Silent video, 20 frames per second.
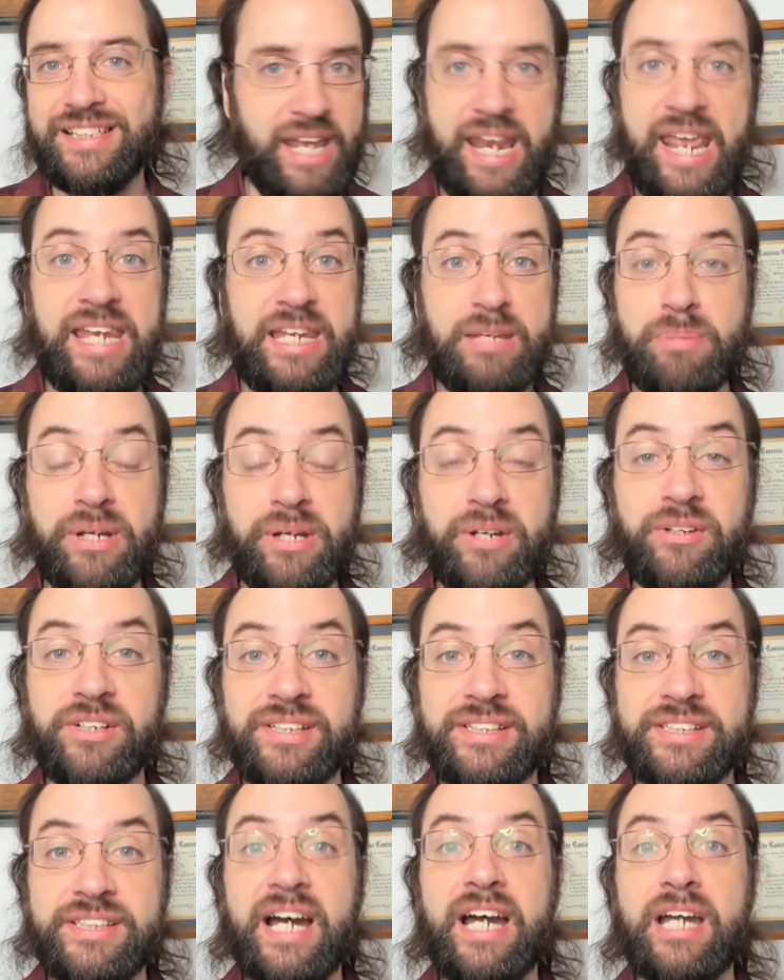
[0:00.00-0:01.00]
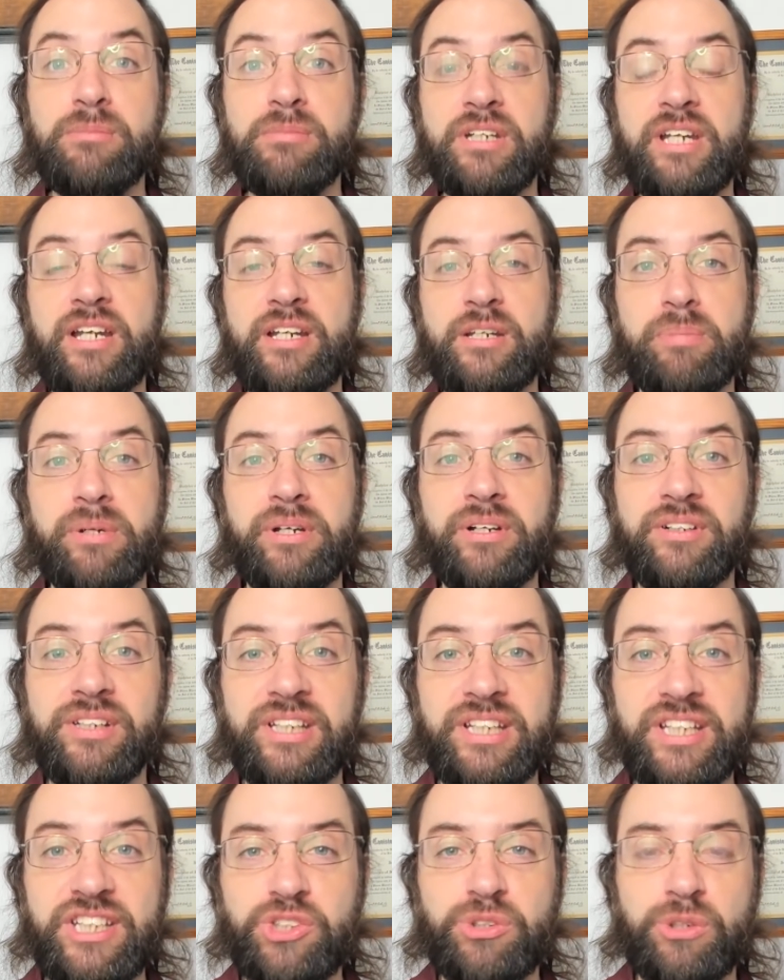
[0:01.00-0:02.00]
at any period in time in any period
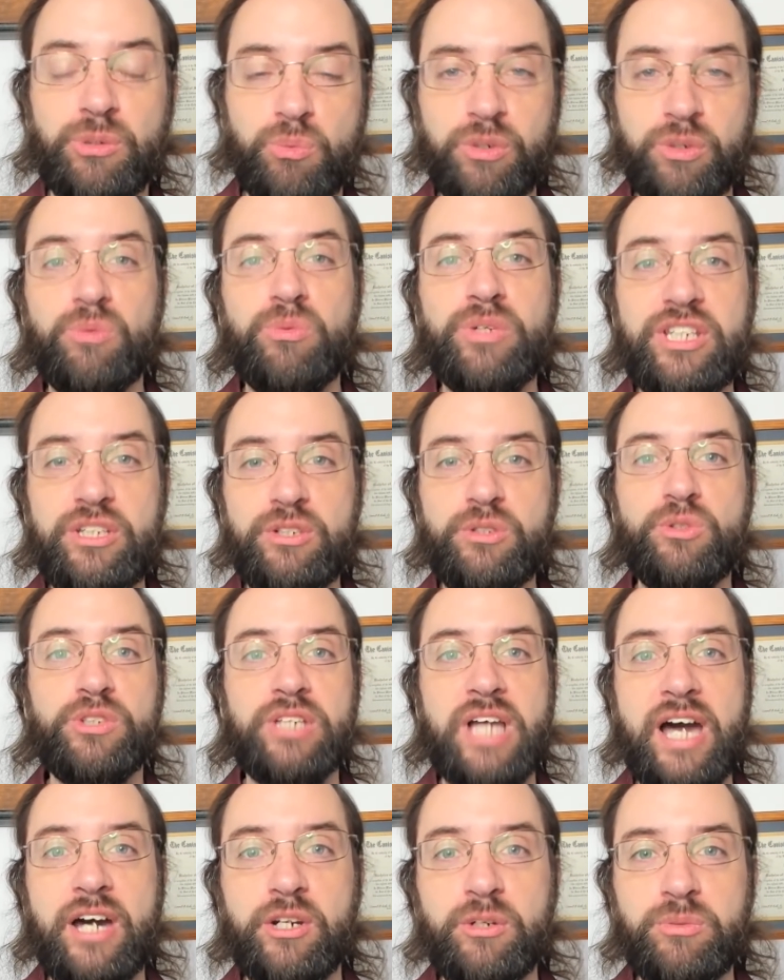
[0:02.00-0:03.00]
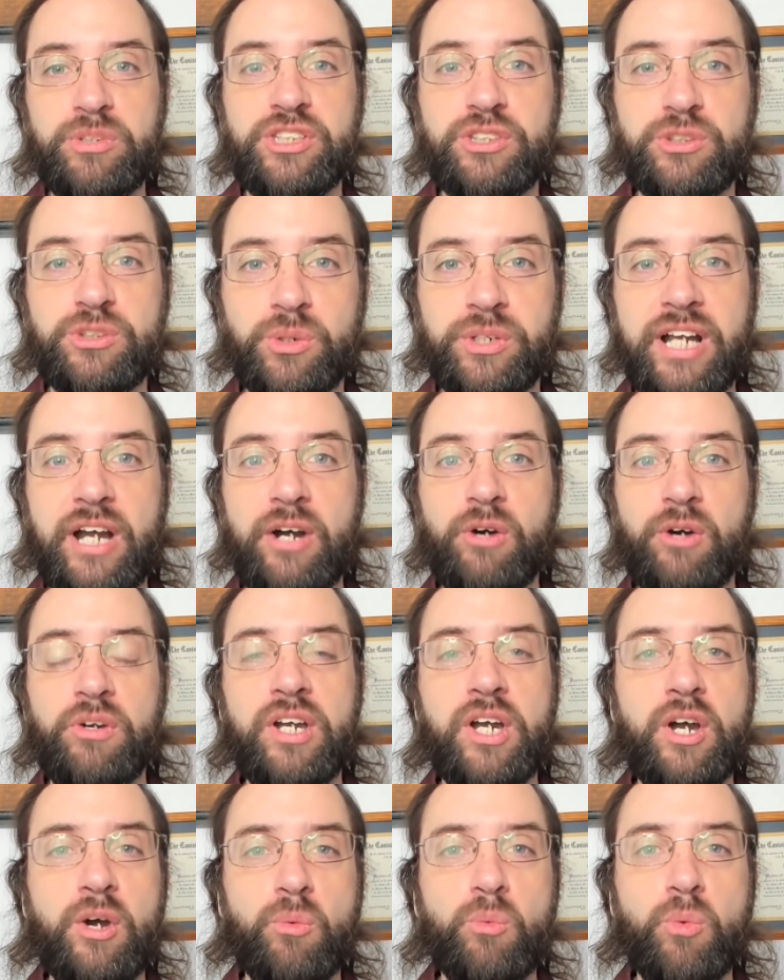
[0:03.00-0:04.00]
in history what do we use how do we sort out
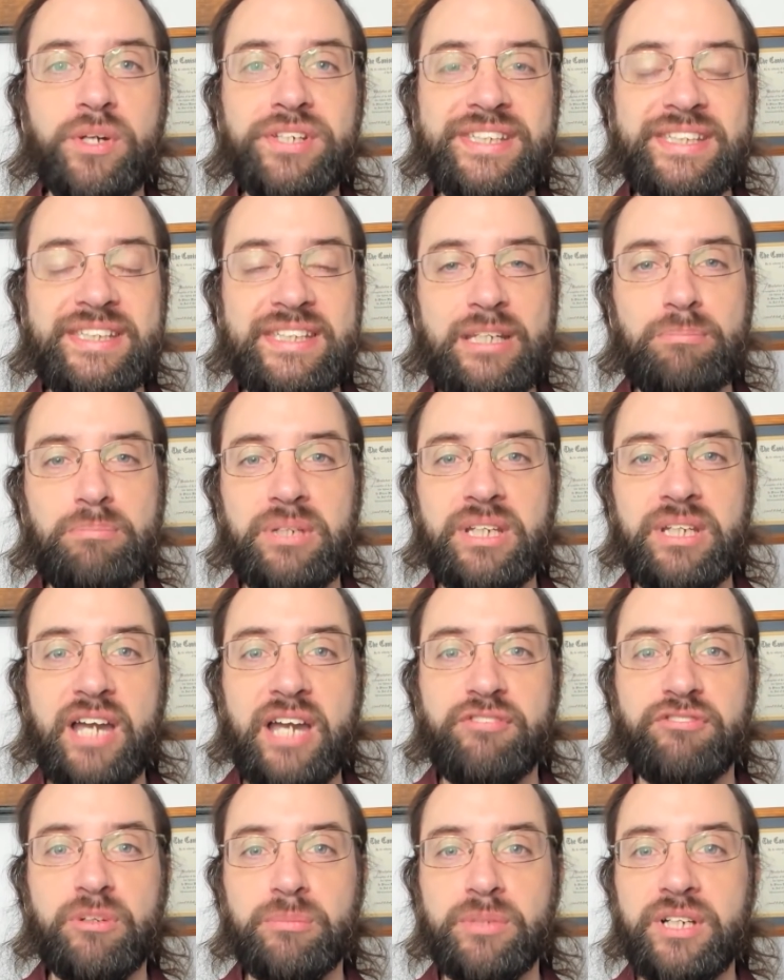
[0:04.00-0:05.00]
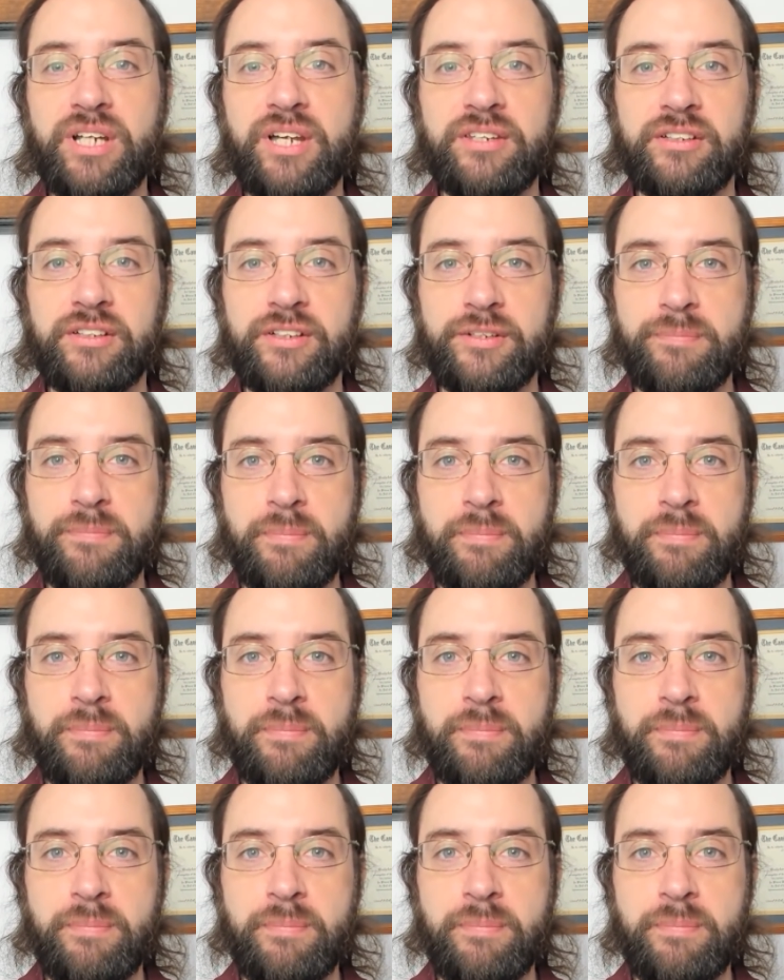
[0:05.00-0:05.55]
one cpi from another